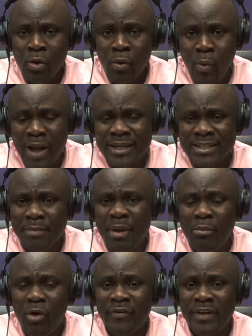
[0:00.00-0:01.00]
One is a
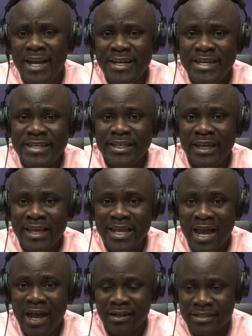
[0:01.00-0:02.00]
member of the NDC
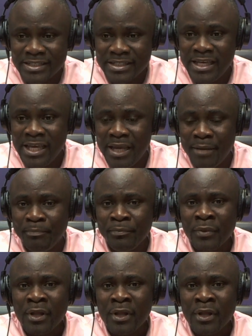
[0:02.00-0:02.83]
legal team.